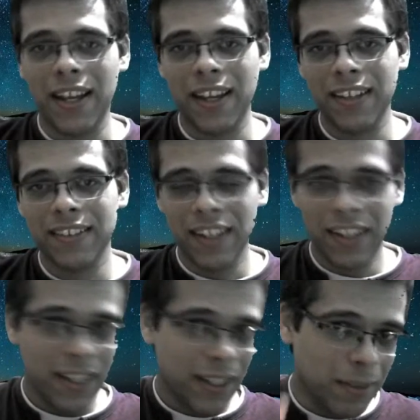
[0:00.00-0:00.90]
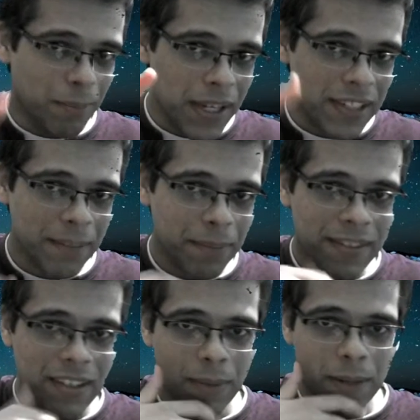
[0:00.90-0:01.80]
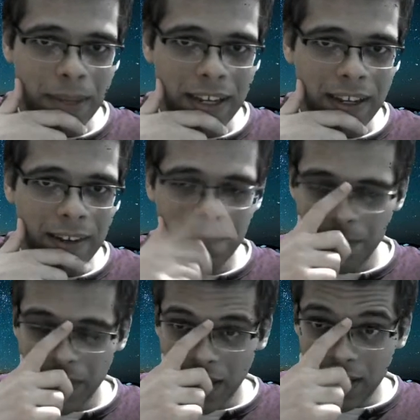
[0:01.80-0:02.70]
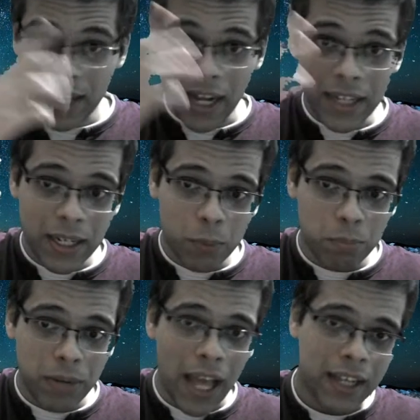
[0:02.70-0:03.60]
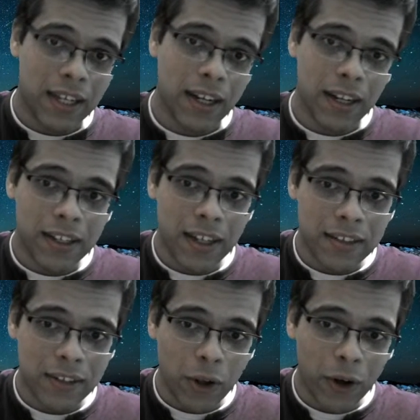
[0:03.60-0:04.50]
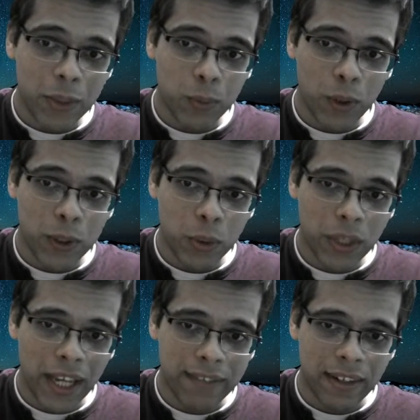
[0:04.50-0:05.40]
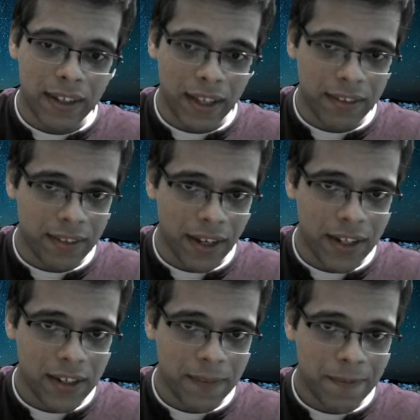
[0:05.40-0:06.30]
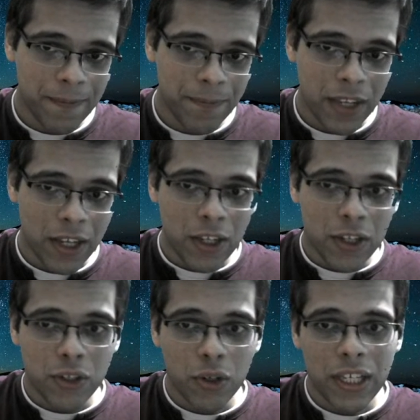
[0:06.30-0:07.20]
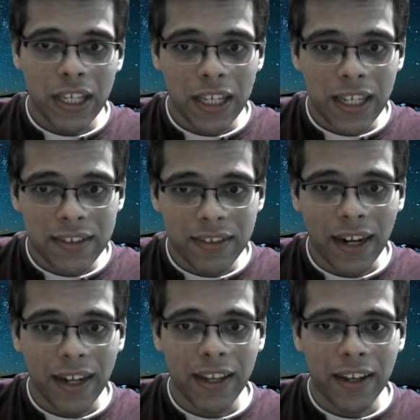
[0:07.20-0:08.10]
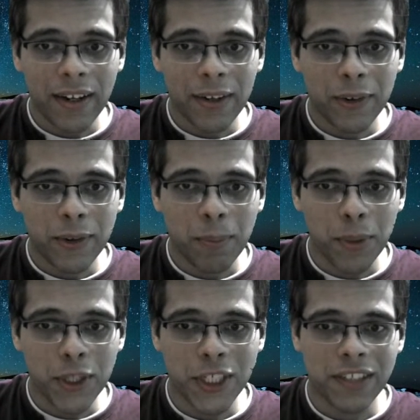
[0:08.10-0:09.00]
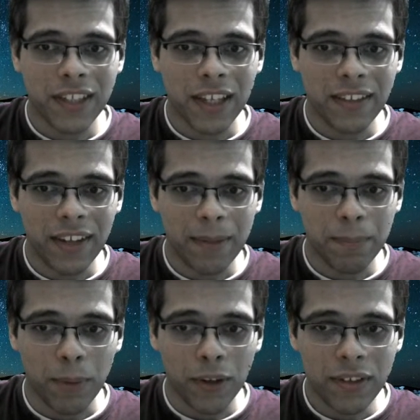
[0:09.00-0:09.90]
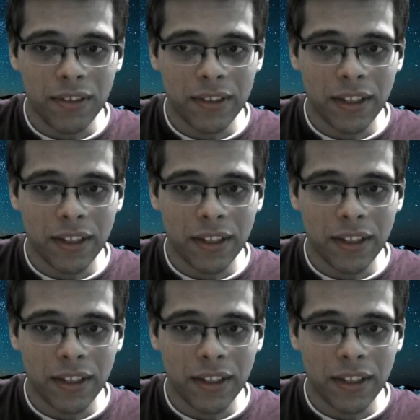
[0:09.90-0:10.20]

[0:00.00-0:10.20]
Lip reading: guys. The basic principle being that black does not want to castle king side, so he is ready to push his king side pawns